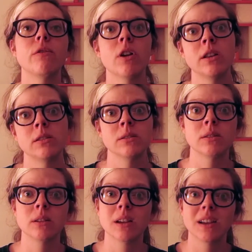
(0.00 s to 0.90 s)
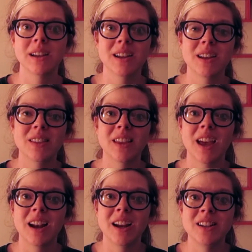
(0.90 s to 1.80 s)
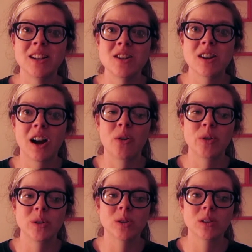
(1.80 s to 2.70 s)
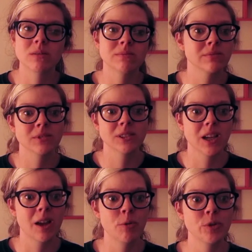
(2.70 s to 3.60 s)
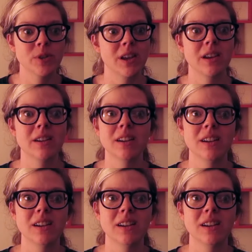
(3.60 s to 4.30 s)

friends that I always, I always like,